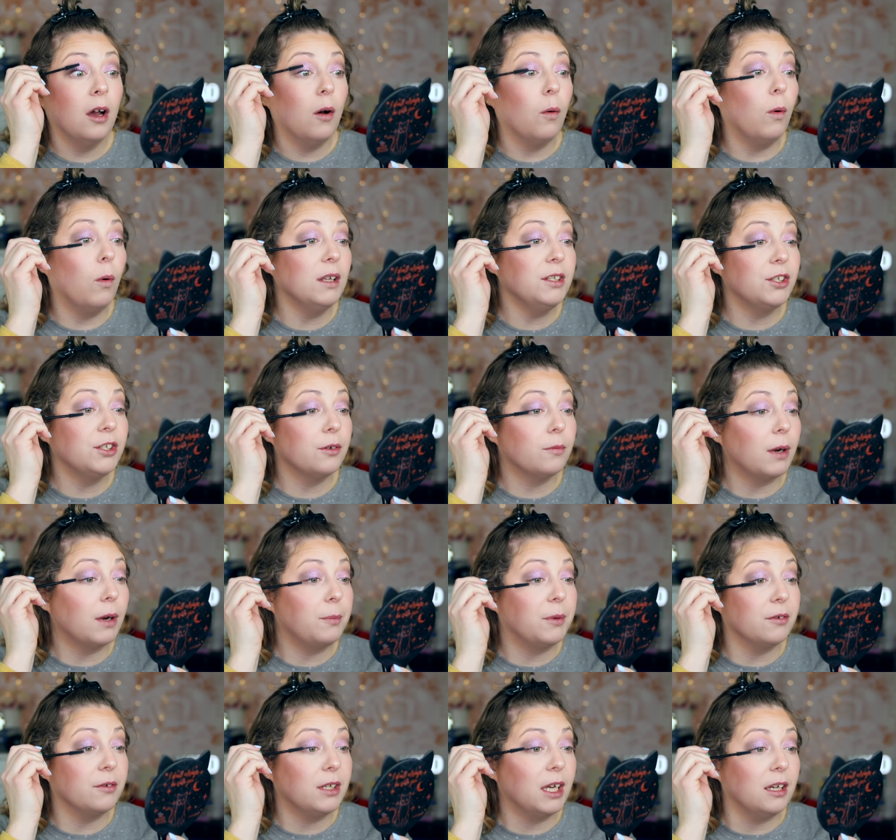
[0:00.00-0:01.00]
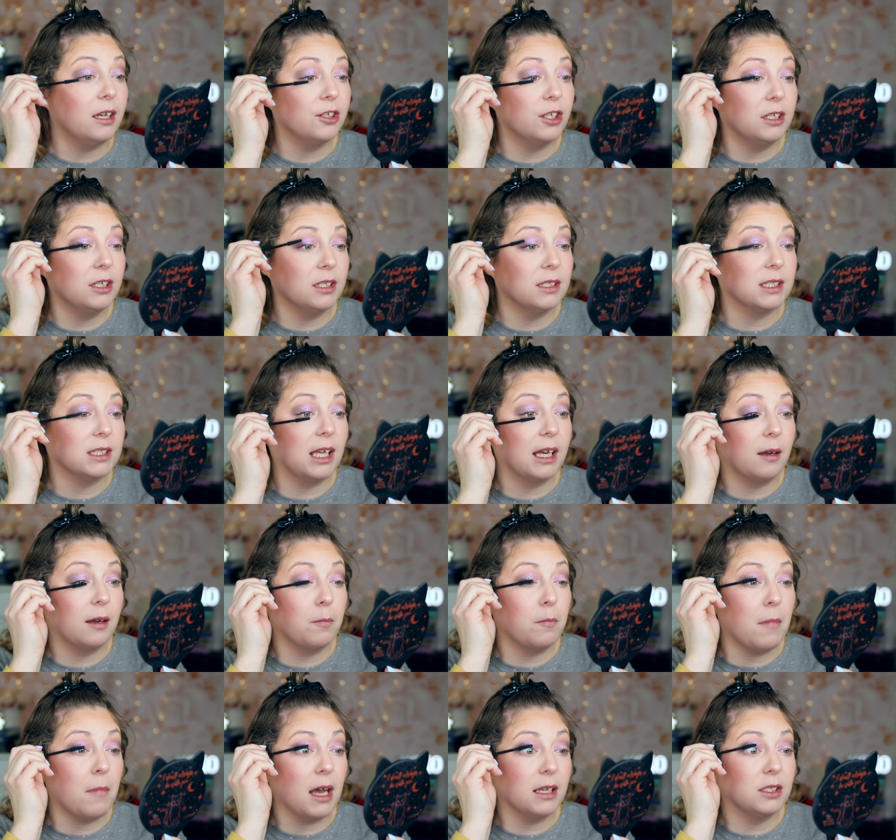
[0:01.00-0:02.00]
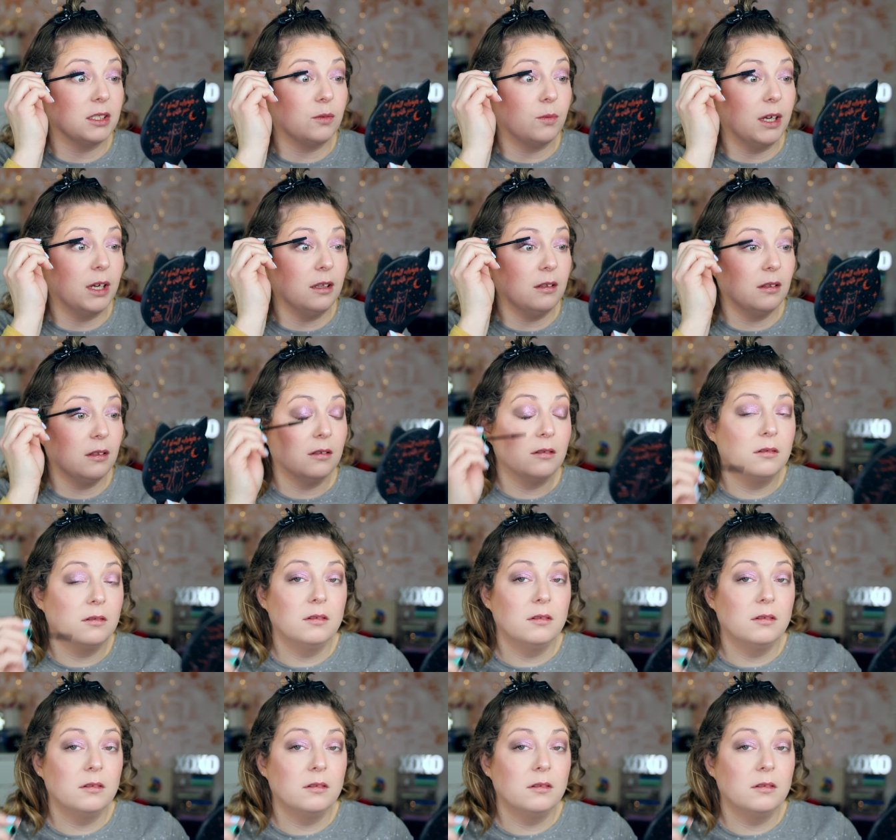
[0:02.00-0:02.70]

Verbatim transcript: Once your reputation is like messed with,